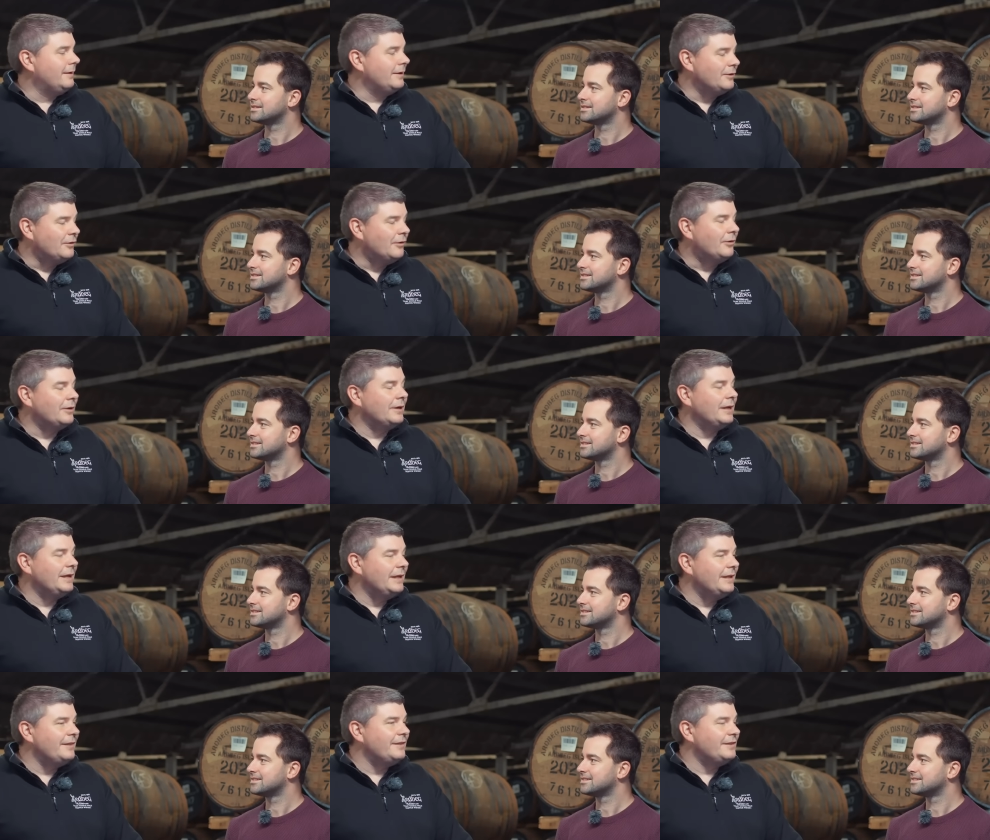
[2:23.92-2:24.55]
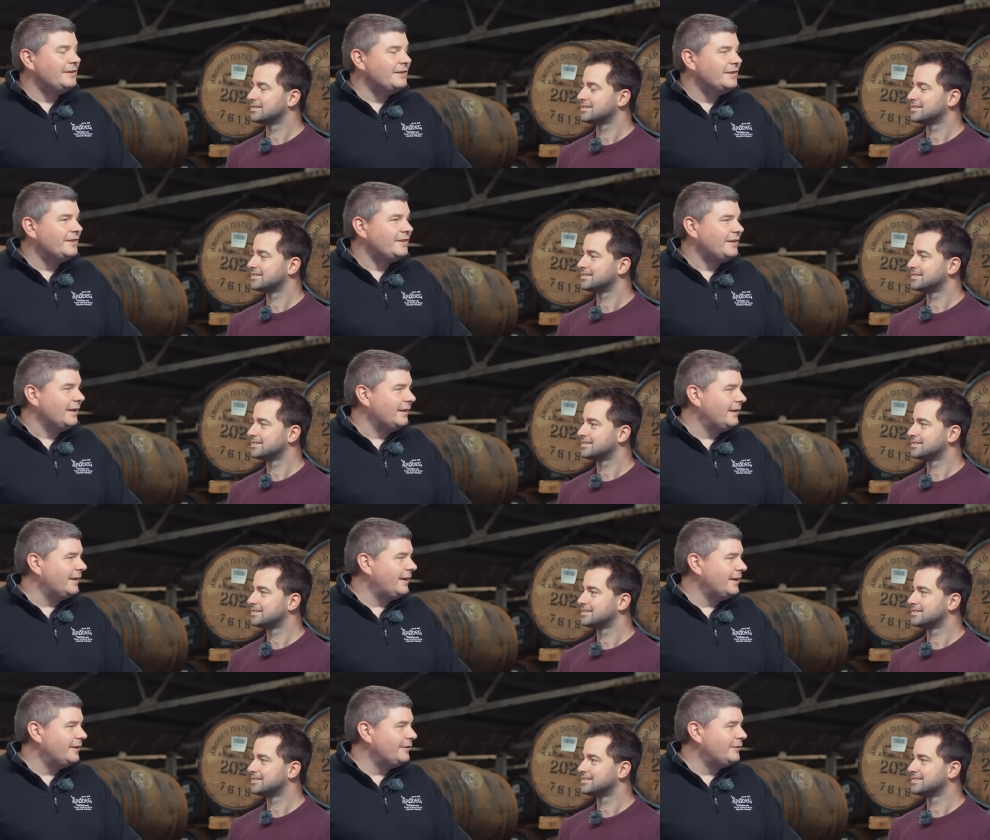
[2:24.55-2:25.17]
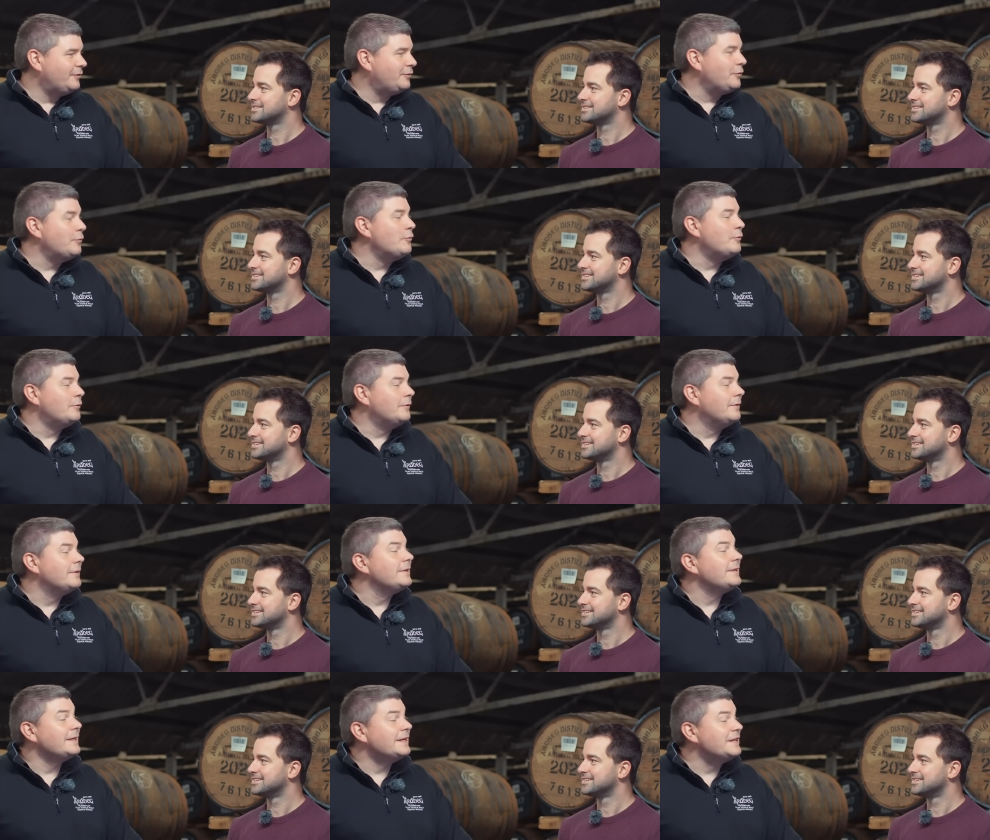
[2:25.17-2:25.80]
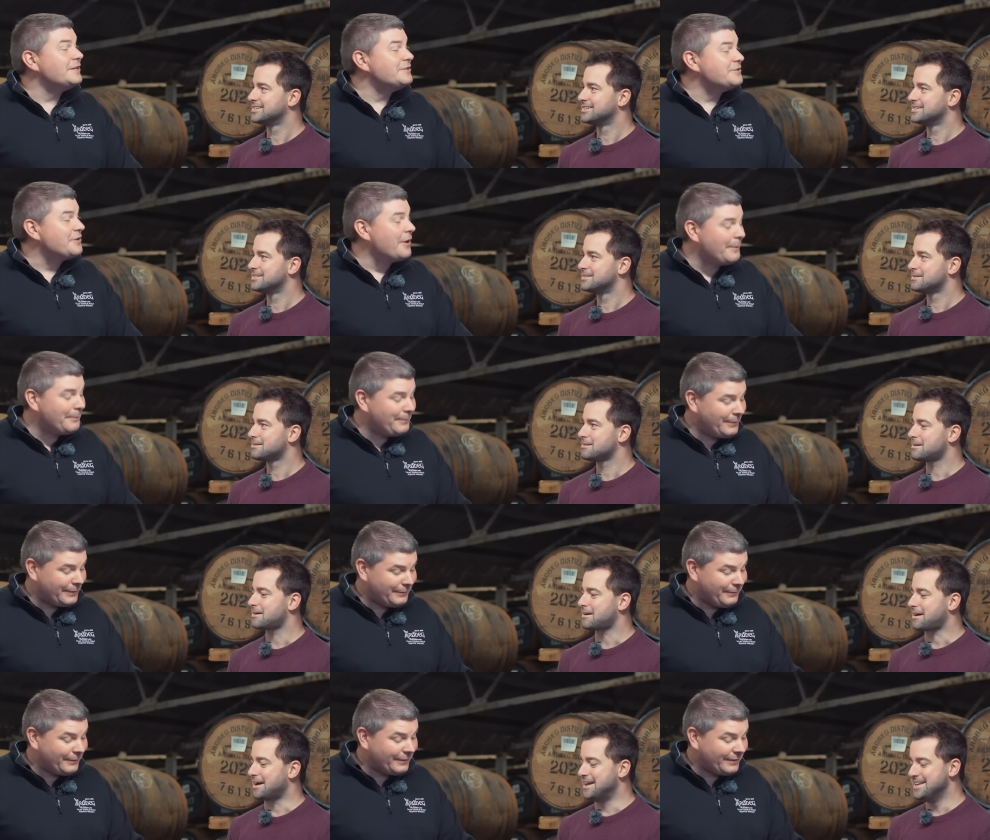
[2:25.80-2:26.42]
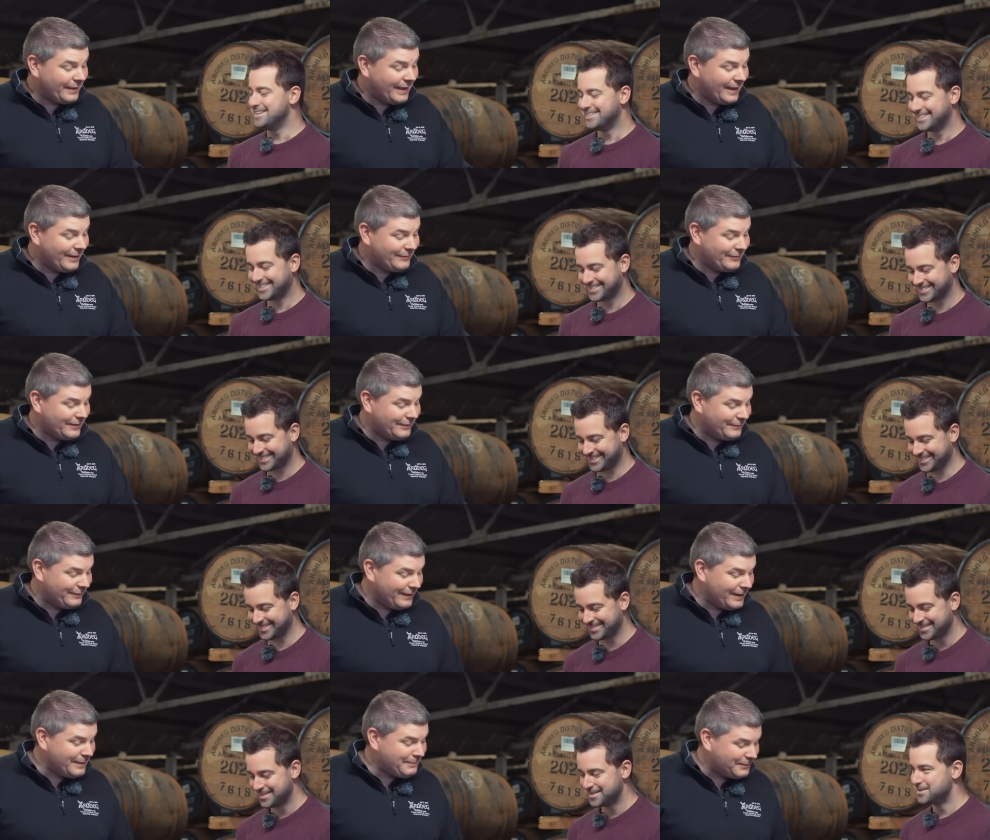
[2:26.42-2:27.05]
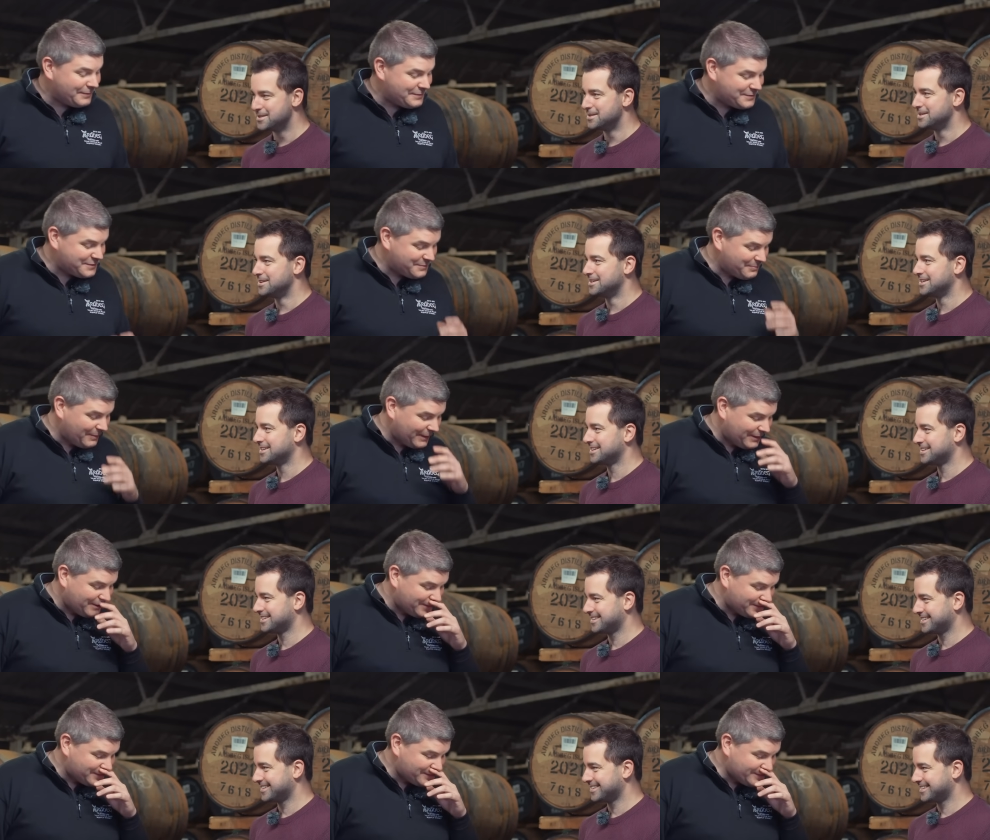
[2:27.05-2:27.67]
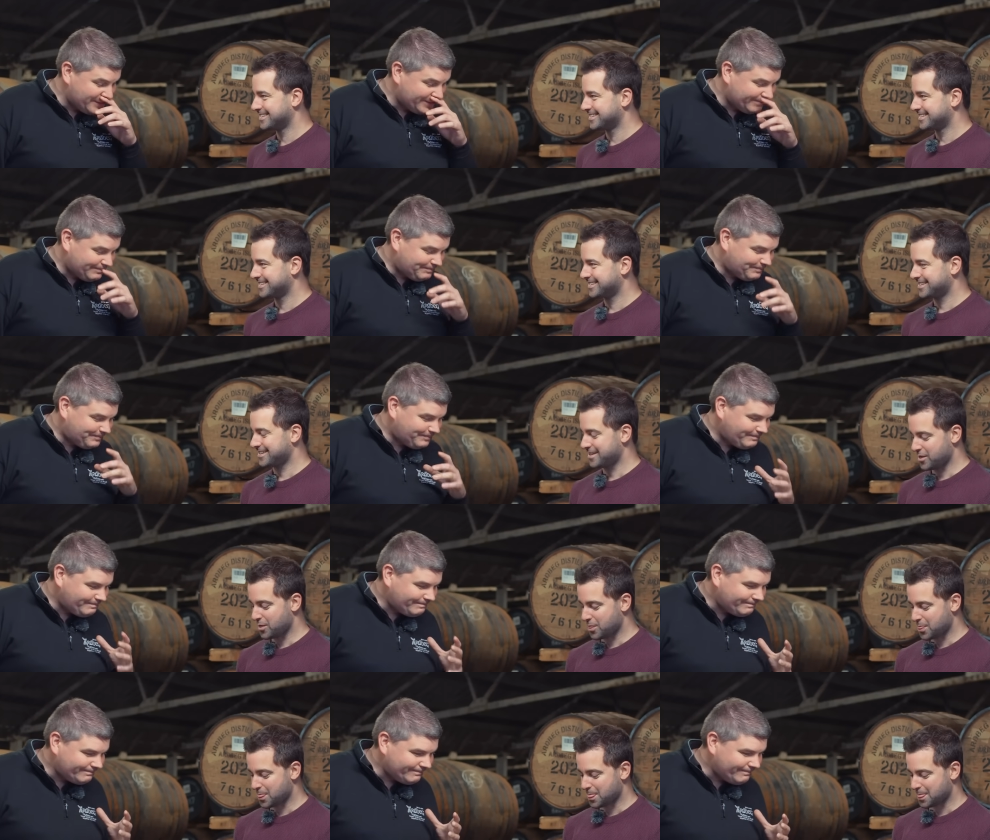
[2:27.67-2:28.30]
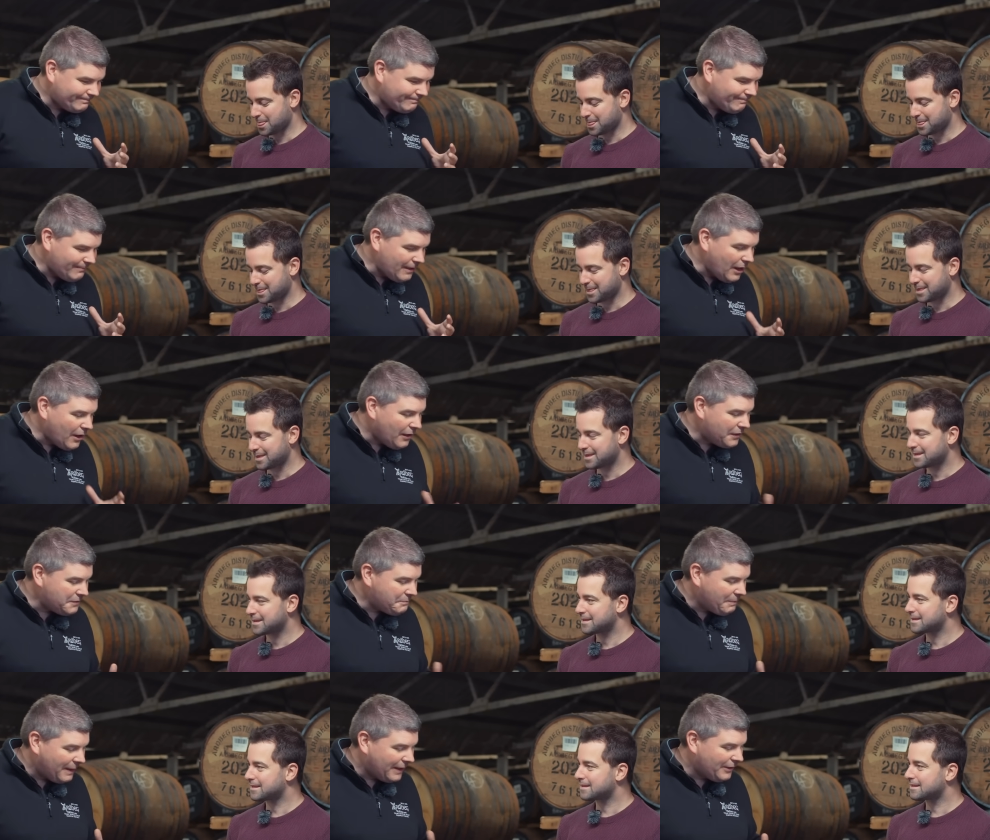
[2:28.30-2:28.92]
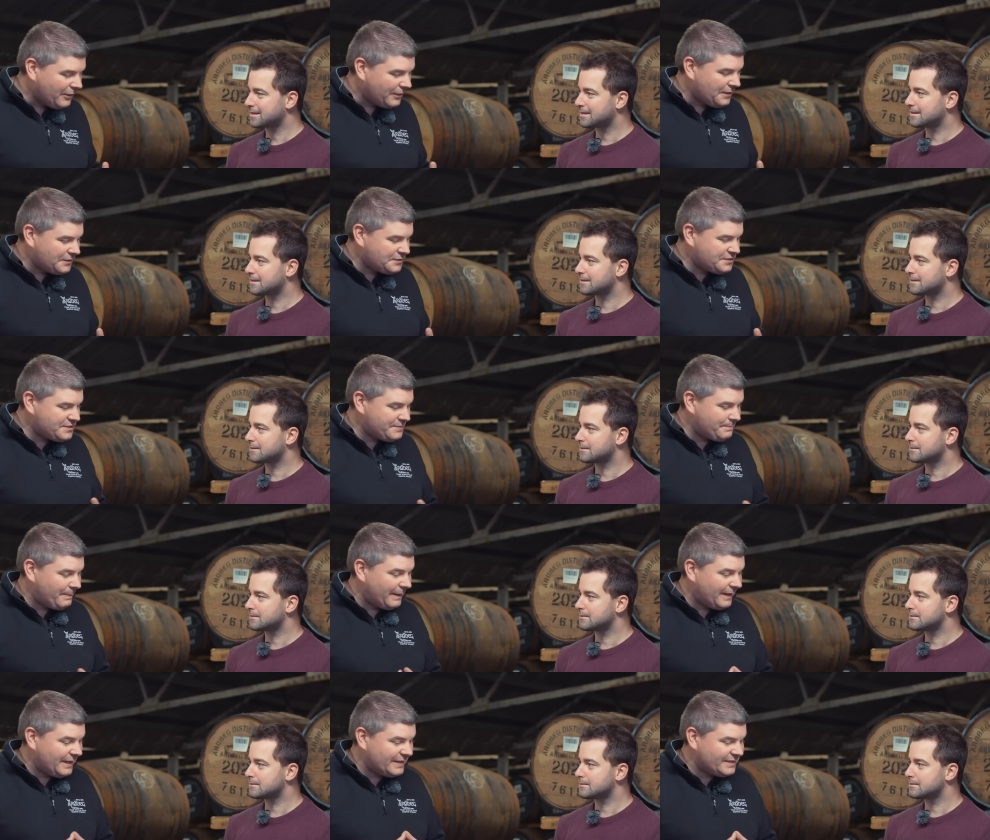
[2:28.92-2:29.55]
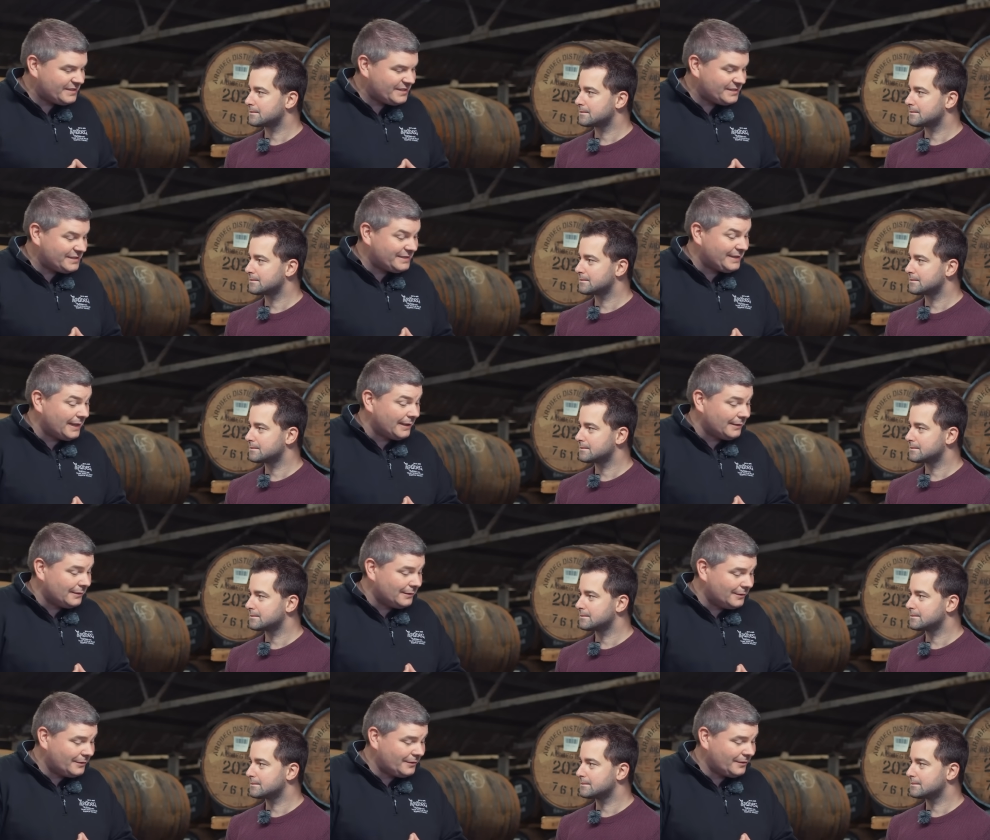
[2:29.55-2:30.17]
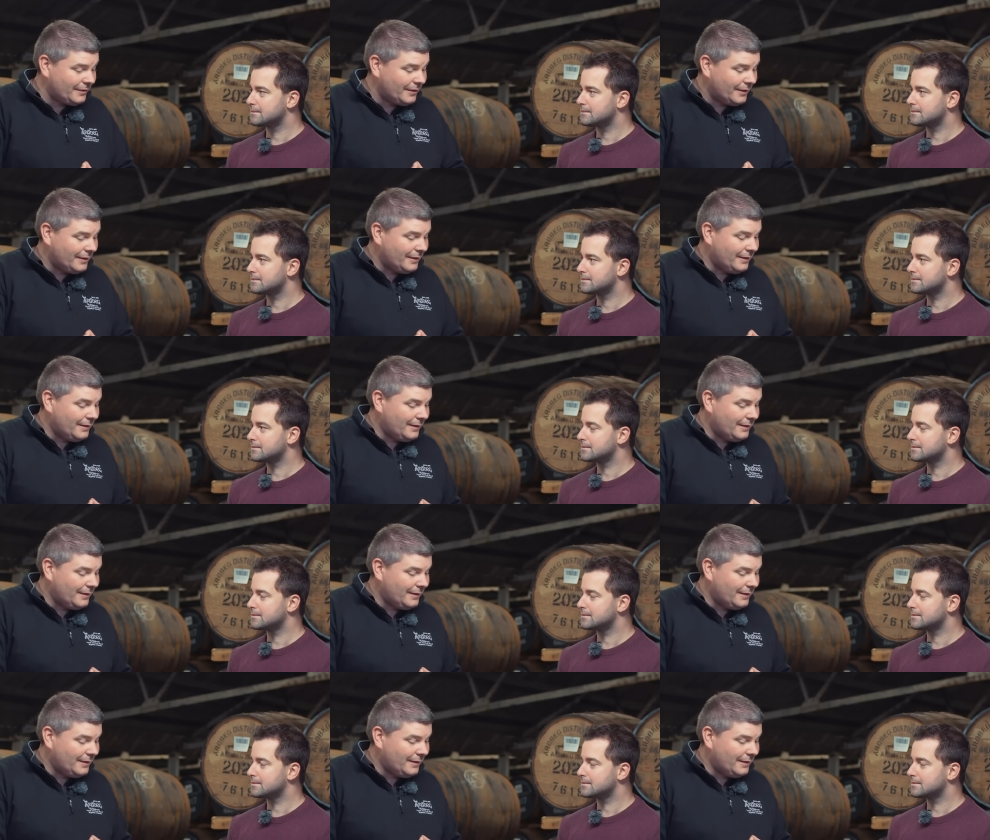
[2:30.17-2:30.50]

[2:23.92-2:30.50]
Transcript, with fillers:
Speaker 1: gone into the distillery and torn things up with Heavy Vapours, because Ardbeg on our spirit stills,